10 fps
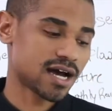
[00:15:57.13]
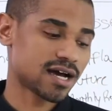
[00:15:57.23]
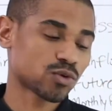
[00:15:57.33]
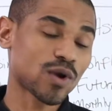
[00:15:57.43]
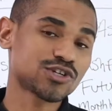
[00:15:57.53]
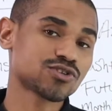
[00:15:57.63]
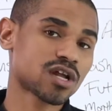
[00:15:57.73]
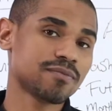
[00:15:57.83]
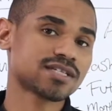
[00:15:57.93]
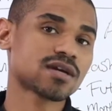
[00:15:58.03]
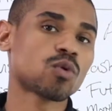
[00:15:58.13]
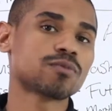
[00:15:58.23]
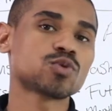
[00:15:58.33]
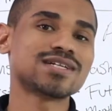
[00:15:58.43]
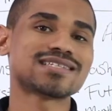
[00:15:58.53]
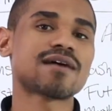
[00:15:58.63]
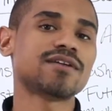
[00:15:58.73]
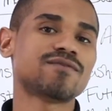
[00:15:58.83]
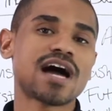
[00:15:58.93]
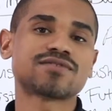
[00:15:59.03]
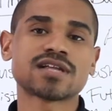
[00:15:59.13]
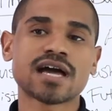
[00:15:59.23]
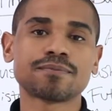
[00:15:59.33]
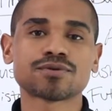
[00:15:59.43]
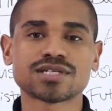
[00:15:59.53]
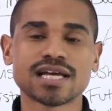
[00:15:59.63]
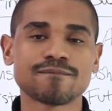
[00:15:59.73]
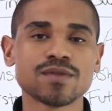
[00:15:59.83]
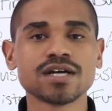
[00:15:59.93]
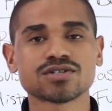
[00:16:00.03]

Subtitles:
the ratio is going to be somewhere between 75 to 90%.